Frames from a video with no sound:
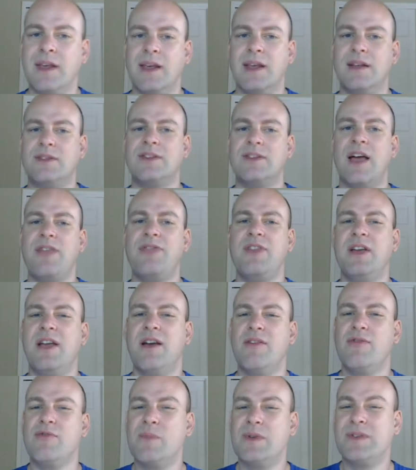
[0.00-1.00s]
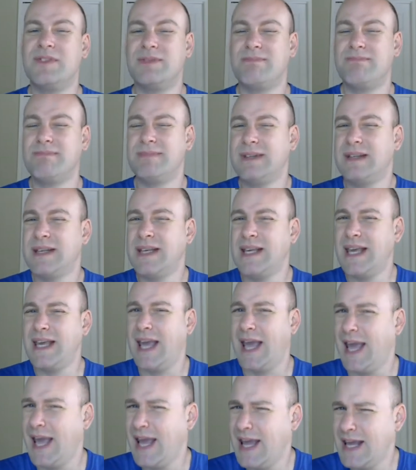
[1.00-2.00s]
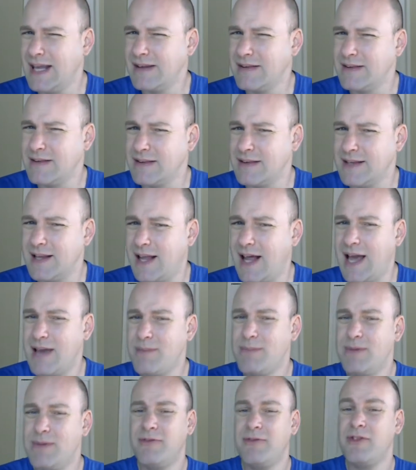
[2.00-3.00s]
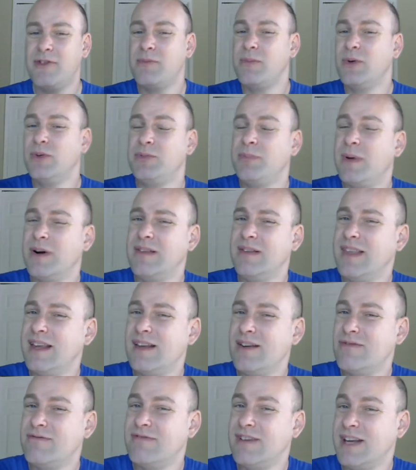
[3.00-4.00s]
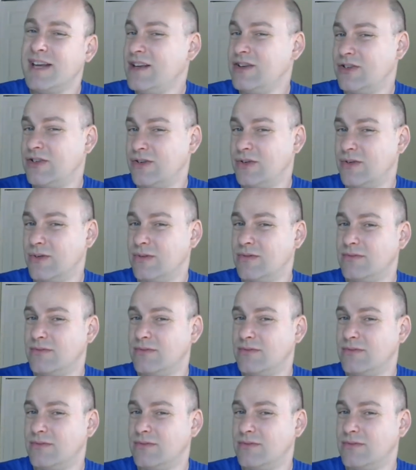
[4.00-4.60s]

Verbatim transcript: It's not that governments can't lie, but for the most part they don't need to.